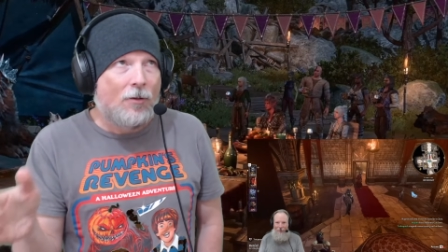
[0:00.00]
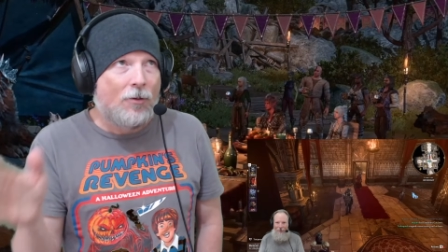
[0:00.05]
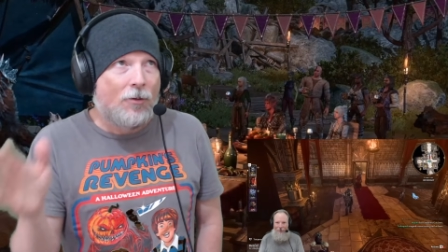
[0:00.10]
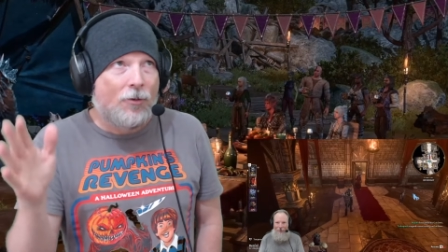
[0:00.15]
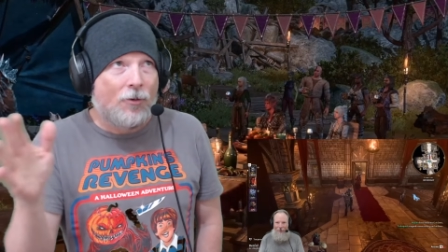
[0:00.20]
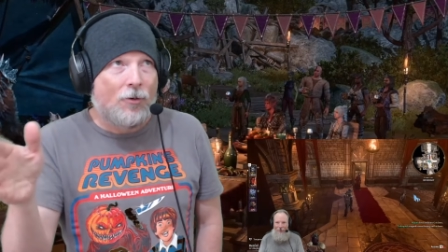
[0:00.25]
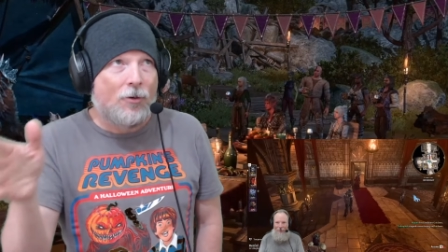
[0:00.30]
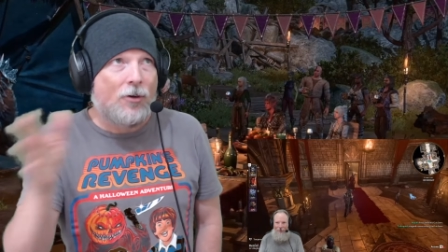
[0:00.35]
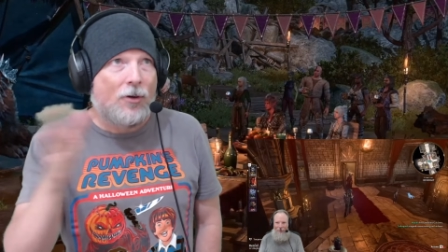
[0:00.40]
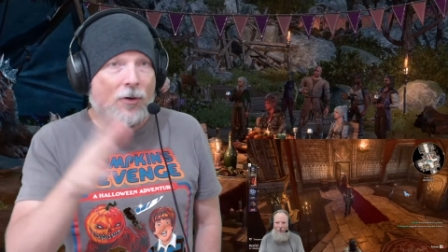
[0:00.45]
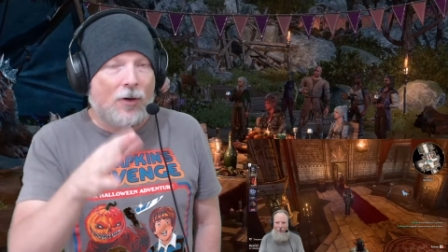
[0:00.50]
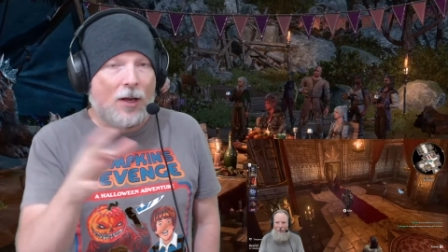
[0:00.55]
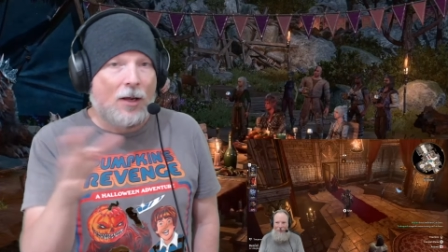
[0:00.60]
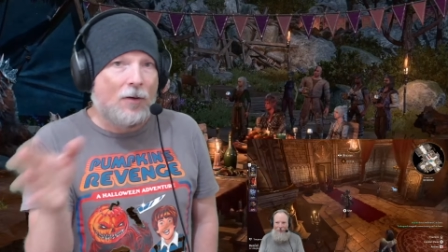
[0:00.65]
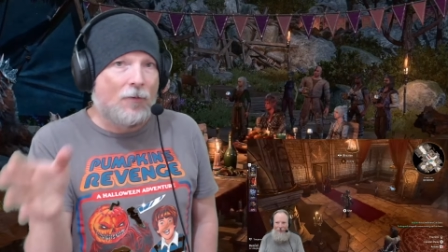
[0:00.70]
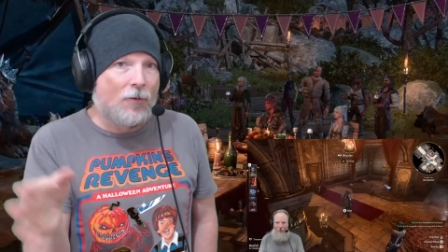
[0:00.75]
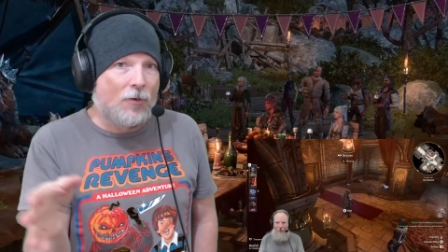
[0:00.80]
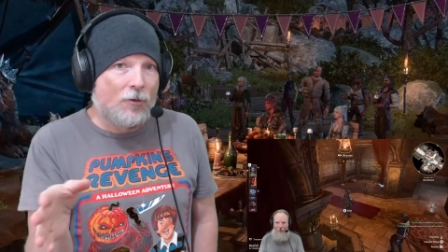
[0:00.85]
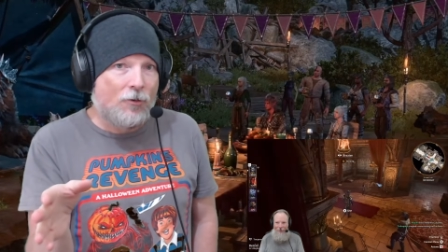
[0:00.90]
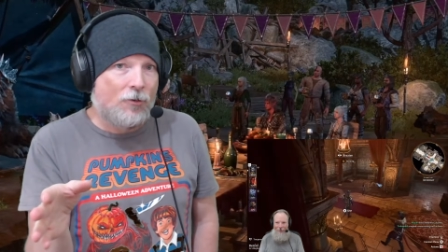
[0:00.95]
third year
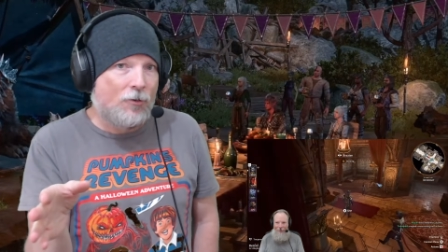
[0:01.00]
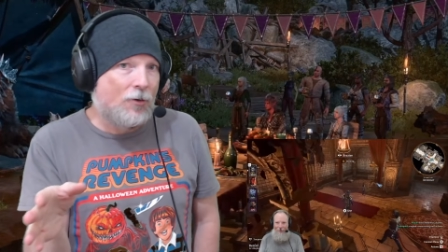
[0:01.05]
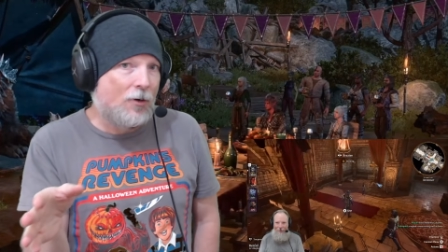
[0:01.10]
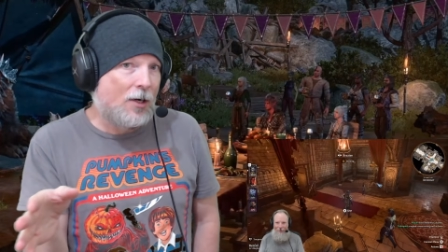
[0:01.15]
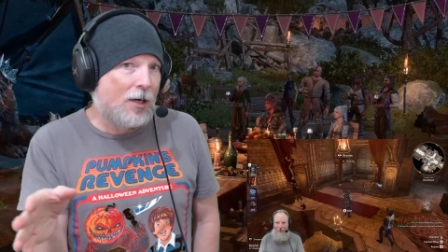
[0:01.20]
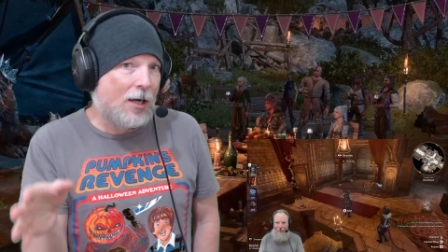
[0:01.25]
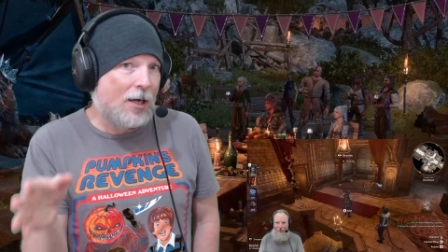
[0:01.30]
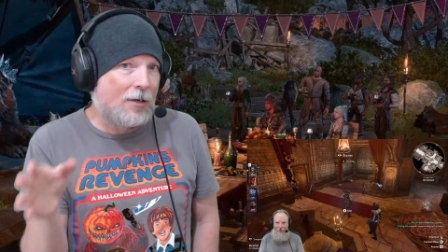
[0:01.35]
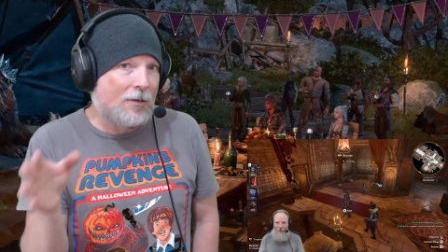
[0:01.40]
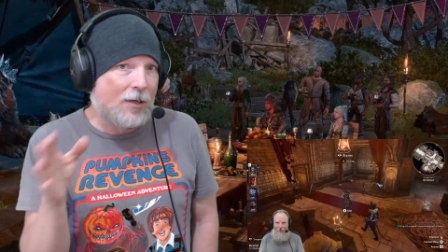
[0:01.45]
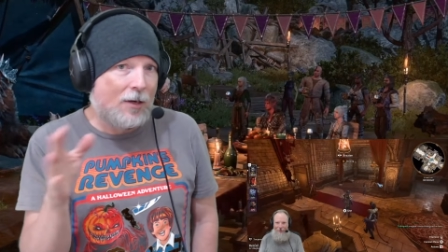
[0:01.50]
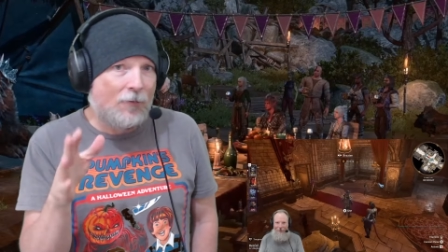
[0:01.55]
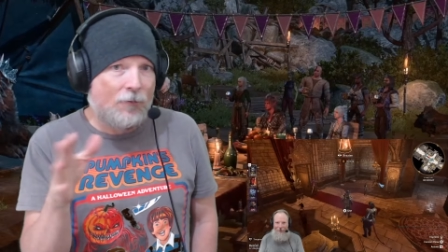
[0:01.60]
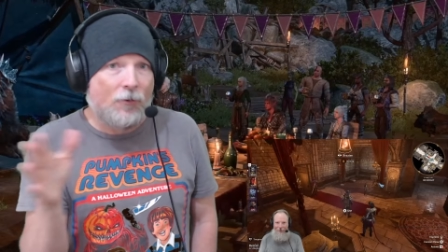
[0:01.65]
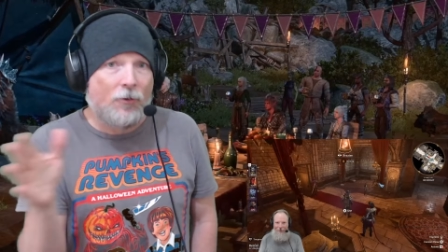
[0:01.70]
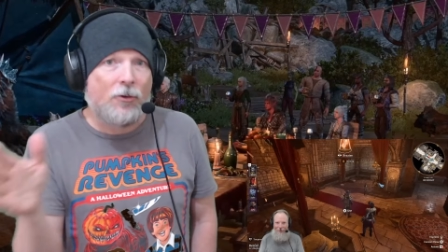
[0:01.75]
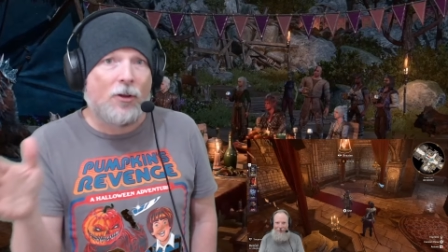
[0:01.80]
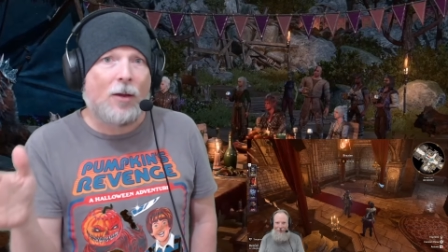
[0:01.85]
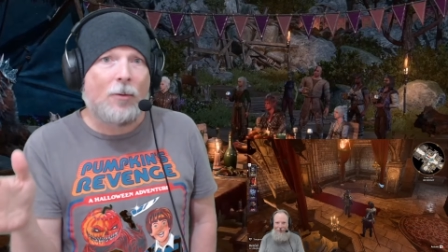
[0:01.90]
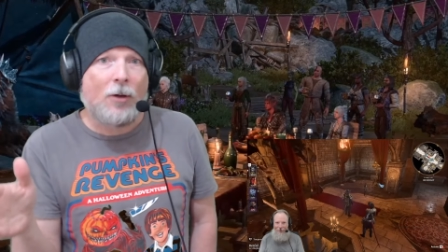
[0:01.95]
anniversary as a
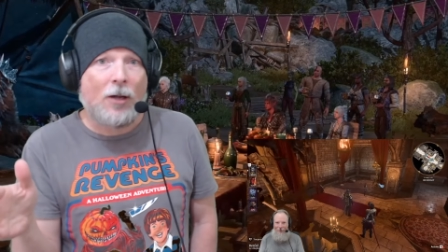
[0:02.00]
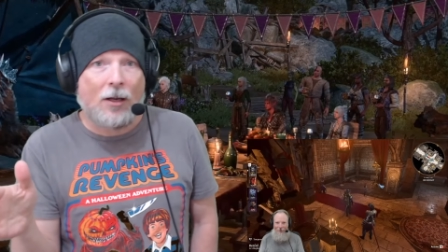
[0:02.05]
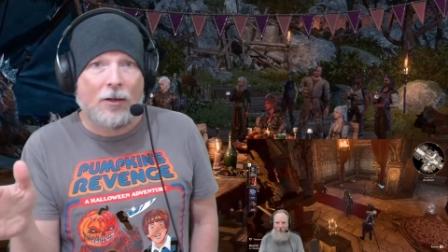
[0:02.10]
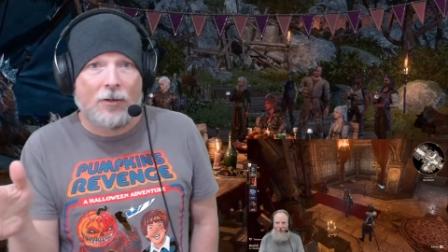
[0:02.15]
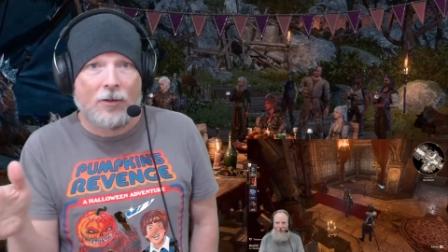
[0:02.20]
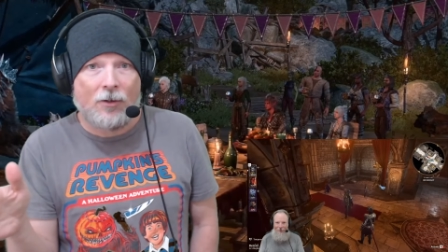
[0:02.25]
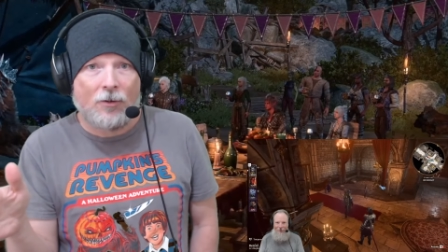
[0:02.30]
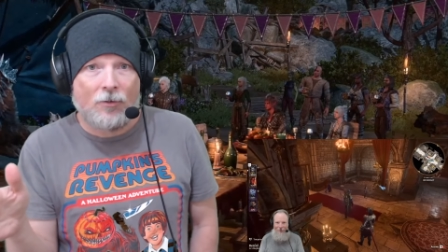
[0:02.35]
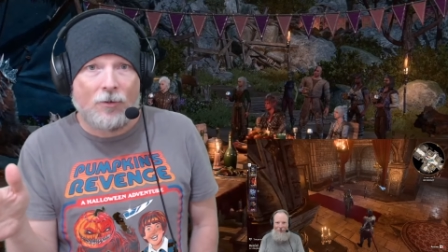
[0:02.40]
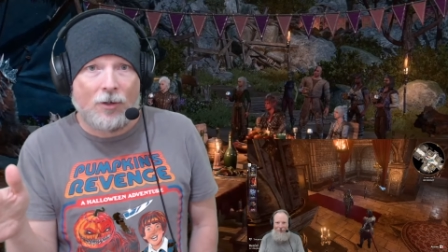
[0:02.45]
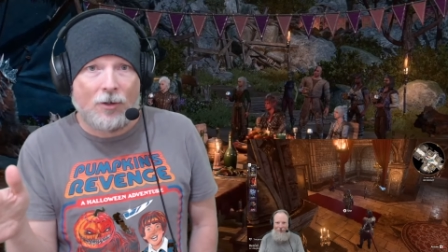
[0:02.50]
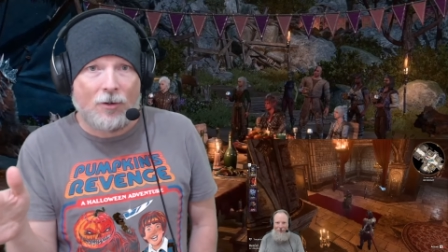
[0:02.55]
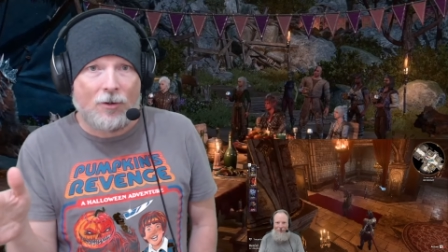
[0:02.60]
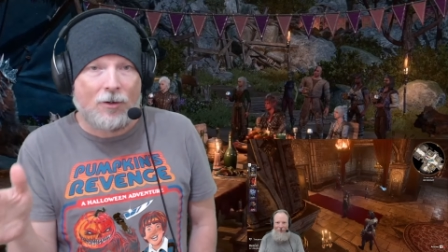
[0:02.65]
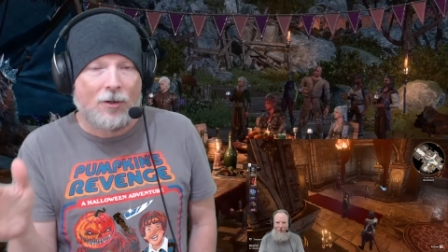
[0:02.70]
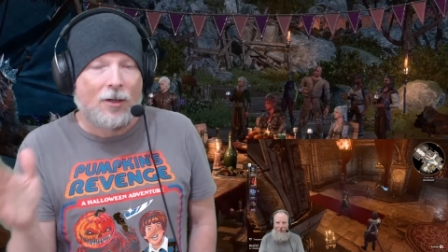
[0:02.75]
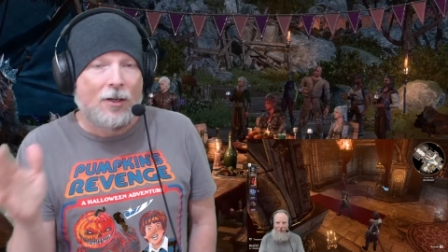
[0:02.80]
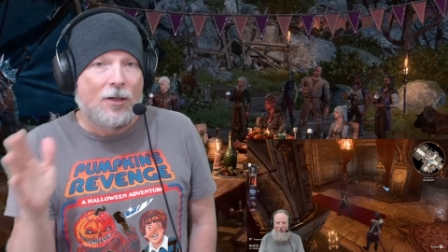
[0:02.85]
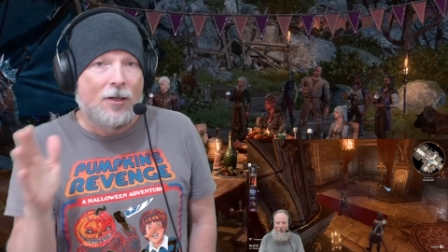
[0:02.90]
full-time content creator.